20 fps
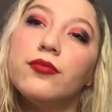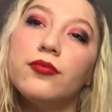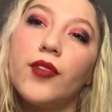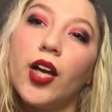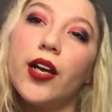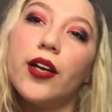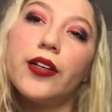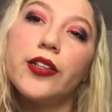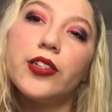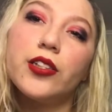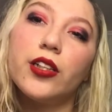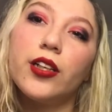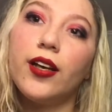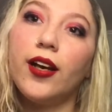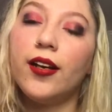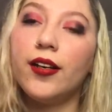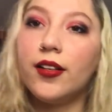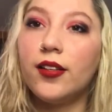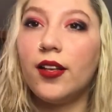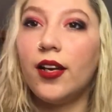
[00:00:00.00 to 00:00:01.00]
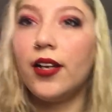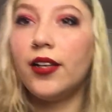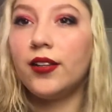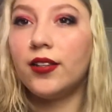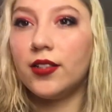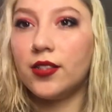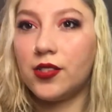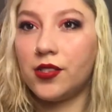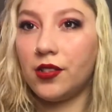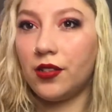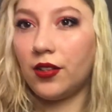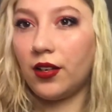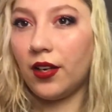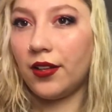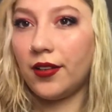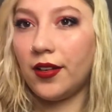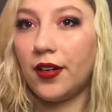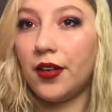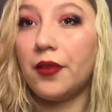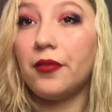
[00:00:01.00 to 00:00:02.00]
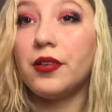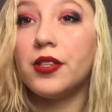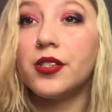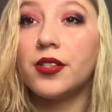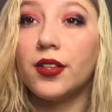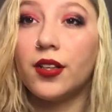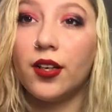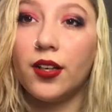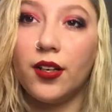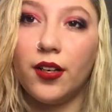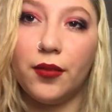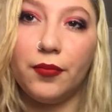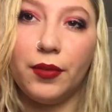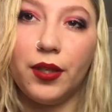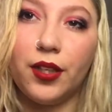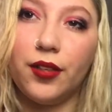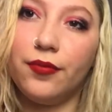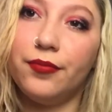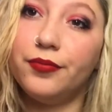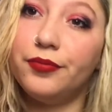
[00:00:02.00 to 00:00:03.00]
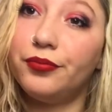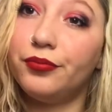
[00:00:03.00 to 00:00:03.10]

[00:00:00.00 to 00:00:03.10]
I actually kind of like this look. I thought I wasn't gonna, but